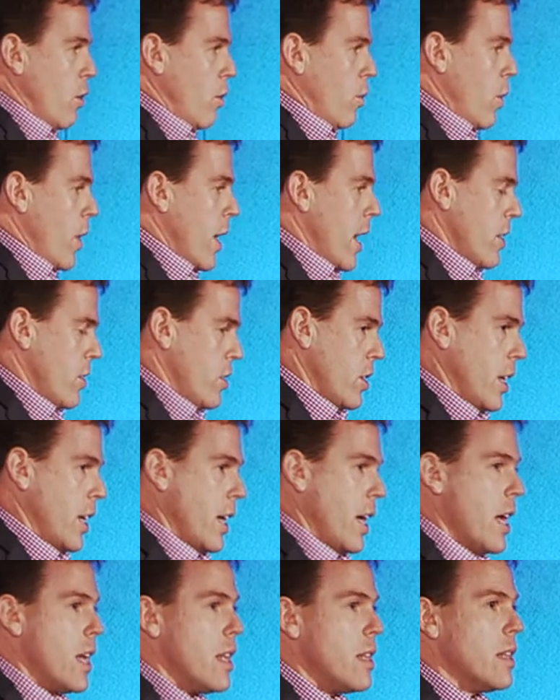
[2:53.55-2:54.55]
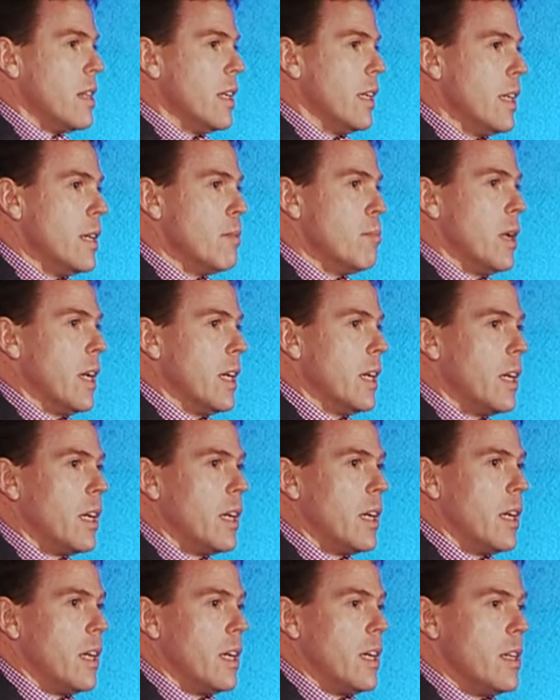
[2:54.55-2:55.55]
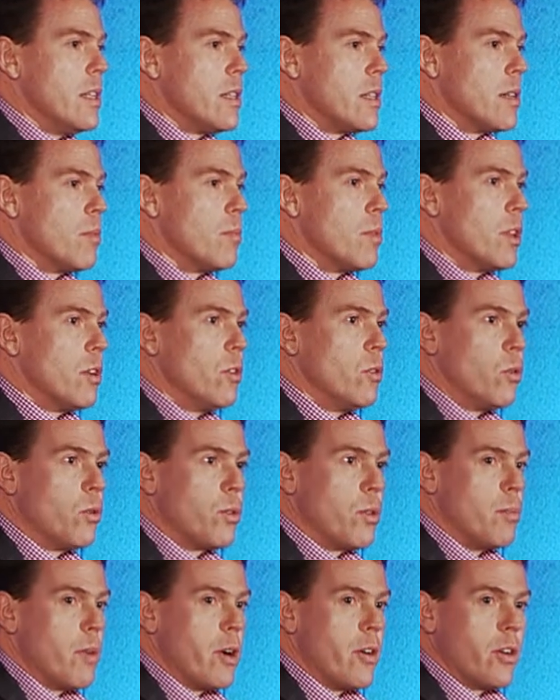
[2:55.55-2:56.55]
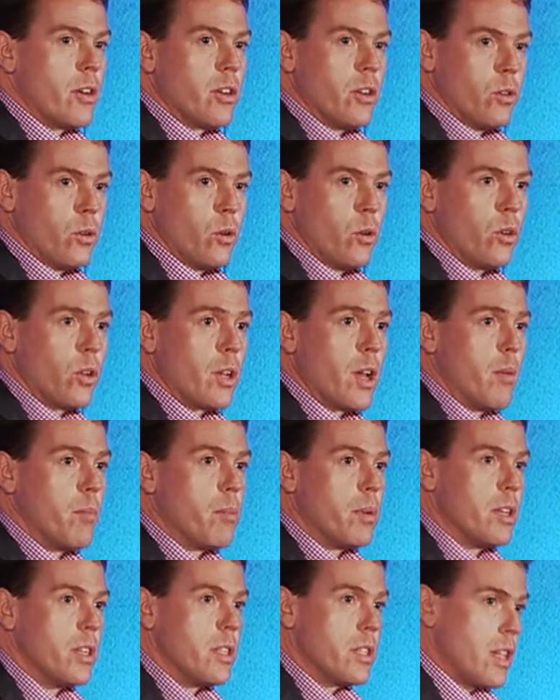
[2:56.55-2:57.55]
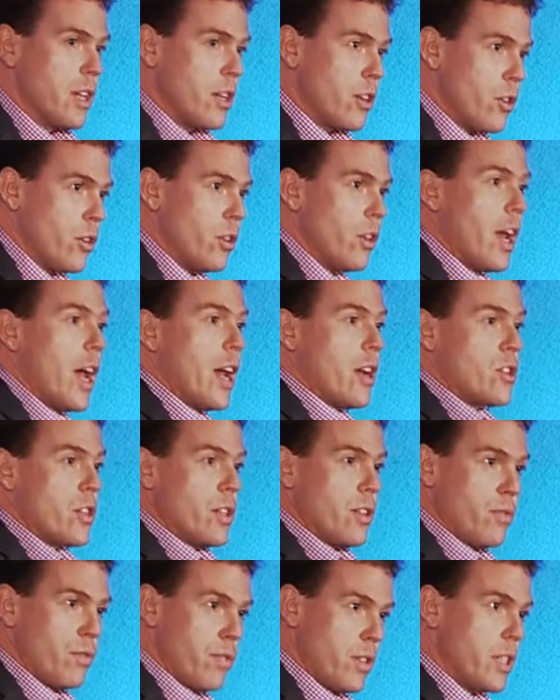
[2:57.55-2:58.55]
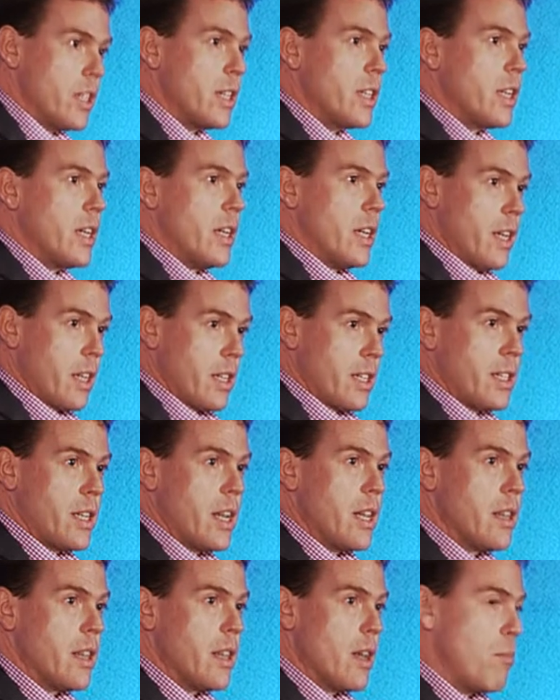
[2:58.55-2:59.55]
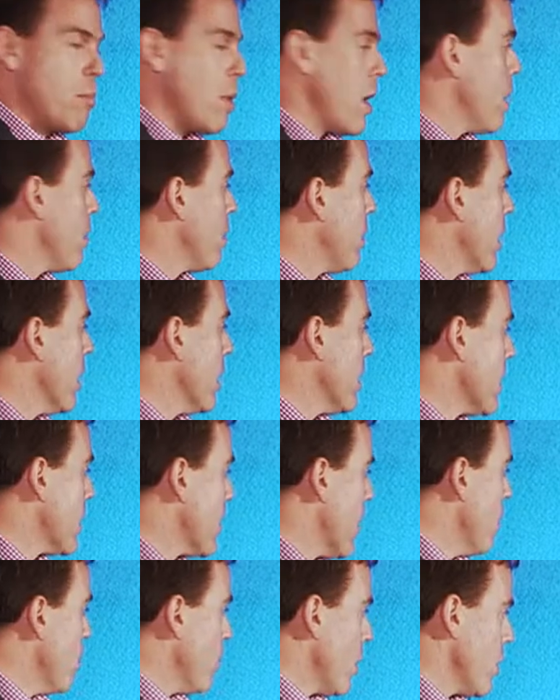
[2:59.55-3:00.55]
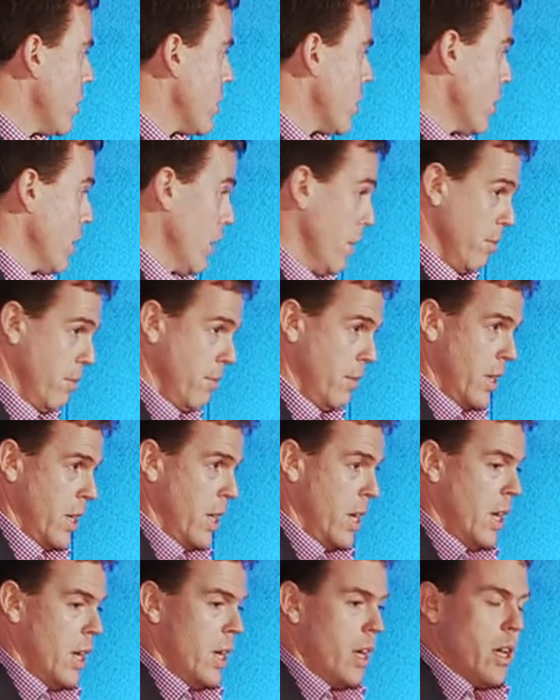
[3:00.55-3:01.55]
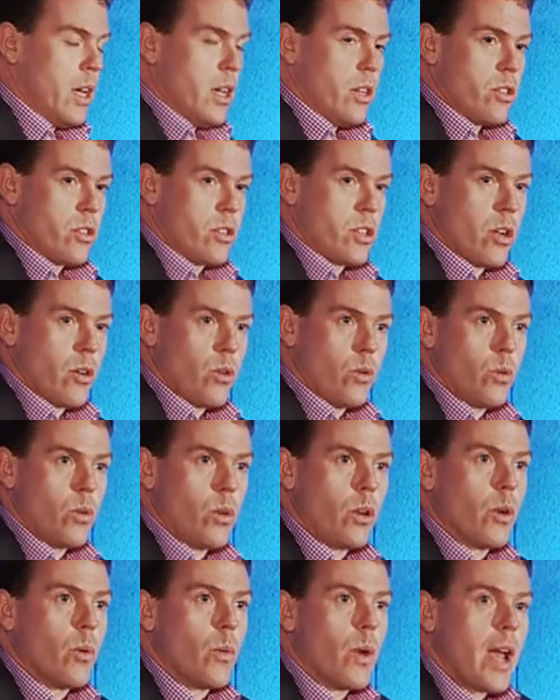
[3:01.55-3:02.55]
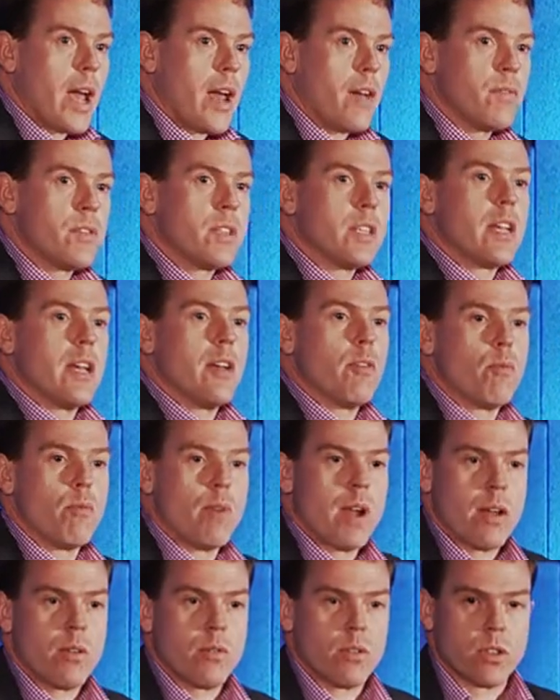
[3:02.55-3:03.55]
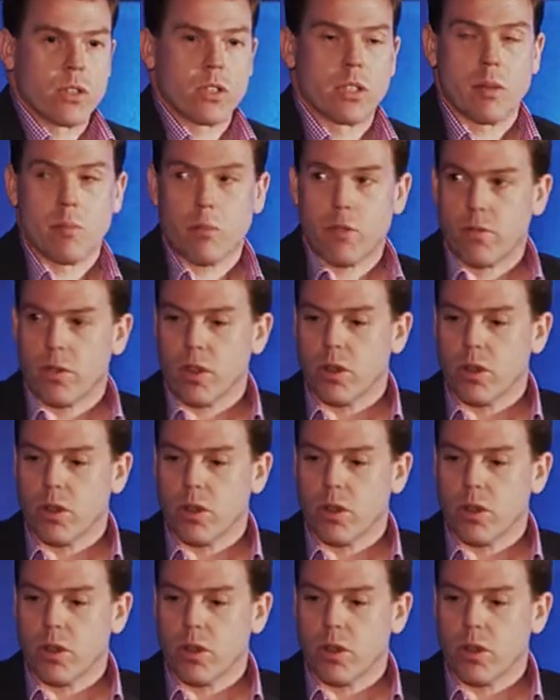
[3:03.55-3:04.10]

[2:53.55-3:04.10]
We actually hit the limit in some of the North American oil companies. They couldn't actually physically extend their pipelines and monitor them. So you know, we have to get round some of